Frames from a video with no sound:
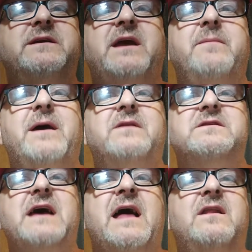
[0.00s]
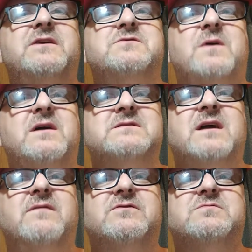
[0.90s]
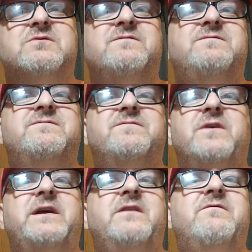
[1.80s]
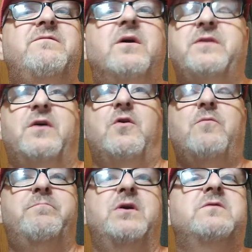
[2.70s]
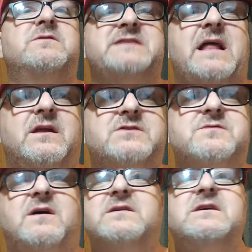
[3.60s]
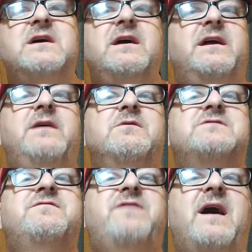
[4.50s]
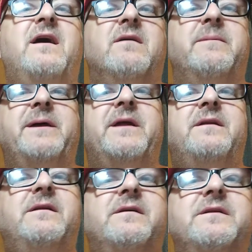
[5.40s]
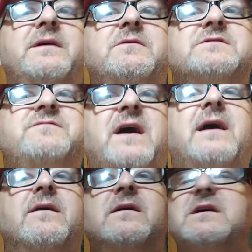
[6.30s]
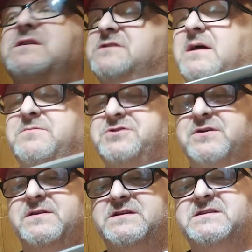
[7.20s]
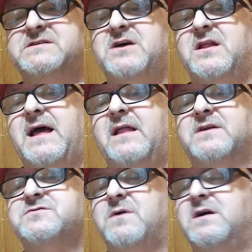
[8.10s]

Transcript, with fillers: when it came out. The Alex Ross covers were freaking or the whole book was Alex Ross, and it was fire, man. That was fire. So I'm sure this is all Alex